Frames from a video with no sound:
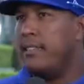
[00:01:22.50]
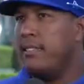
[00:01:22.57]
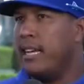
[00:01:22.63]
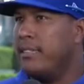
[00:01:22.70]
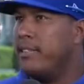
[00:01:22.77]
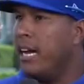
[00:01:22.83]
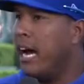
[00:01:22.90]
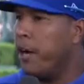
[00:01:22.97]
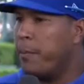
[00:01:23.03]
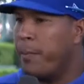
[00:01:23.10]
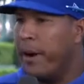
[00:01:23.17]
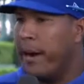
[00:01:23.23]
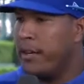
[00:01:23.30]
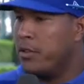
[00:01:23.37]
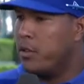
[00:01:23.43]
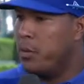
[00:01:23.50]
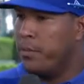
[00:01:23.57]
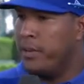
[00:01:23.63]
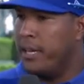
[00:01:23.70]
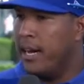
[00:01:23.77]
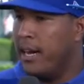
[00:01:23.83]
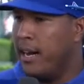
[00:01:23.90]
that's the hard part to
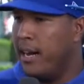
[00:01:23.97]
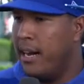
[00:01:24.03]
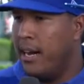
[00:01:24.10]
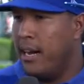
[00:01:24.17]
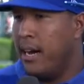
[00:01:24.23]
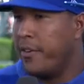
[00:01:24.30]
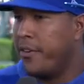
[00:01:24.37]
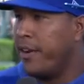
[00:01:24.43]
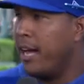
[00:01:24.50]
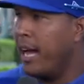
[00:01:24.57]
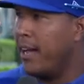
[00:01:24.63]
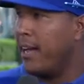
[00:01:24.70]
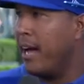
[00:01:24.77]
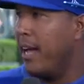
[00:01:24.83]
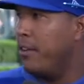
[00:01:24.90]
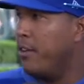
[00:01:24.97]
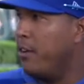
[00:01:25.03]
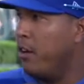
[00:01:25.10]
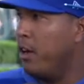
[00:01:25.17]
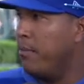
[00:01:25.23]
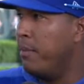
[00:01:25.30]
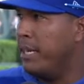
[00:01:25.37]
be a rehab guy, you
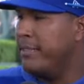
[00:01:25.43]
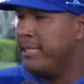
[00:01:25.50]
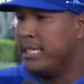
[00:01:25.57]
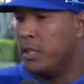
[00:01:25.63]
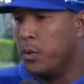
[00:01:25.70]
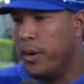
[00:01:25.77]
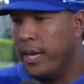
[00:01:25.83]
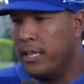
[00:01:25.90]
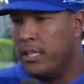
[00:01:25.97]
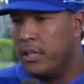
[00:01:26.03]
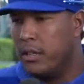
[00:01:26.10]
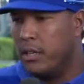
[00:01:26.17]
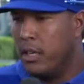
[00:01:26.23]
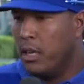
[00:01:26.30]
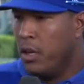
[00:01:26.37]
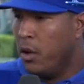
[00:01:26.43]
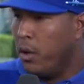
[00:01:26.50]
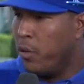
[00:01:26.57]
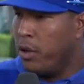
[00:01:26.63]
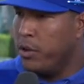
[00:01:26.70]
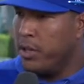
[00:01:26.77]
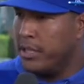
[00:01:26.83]
know, in my situation.
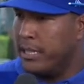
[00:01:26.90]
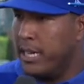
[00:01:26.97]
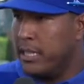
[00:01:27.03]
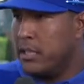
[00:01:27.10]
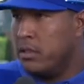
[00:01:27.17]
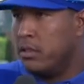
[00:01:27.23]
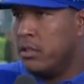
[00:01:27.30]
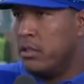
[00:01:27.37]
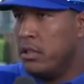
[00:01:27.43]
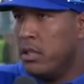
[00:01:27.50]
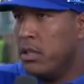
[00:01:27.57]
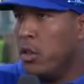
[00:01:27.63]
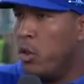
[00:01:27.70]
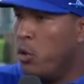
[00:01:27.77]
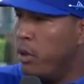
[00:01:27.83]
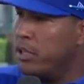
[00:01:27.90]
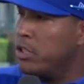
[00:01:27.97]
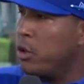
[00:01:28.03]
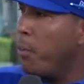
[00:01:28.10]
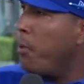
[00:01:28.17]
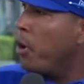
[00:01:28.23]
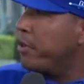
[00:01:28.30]
When you start to doing
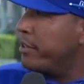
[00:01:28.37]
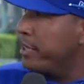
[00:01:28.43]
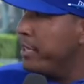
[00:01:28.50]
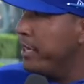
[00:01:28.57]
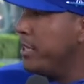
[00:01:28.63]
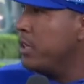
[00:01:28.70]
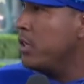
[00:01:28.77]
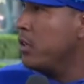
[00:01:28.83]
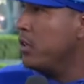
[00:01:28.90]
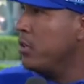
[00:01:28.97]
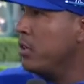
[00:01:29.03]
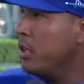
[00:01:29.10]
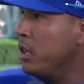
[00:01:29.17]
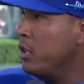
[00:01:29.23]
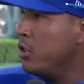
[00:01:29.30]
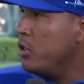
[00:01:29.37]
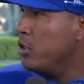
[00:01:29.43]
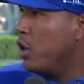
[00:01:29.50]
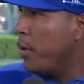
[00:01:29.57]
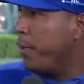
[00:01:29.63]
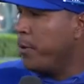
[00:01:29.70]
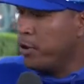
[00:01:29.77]
some more things, to, you
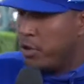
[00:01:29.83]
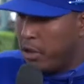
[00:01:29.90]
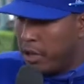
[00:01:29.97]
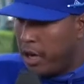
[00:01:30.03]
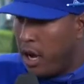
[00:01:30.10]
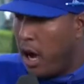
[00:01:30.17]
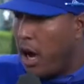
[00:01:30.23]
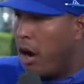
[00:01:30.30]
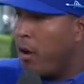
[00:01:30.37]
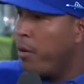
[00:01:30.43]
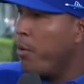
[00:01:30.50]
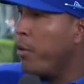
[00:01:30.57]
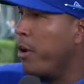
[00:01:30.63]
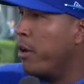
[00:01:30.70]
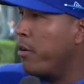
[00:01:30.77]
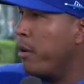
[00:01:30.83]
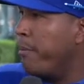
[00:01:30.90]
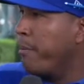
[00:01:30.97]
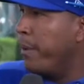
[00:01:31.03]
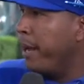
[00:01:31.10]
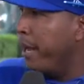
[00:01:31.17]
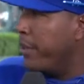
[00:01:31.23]
know, put your gear on, work with
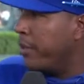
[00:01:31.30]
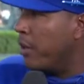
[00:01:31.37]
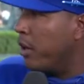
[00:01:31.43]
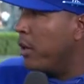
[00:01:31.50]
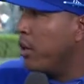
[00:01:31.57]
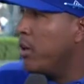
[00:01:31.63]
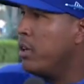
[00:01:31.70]
Pedro,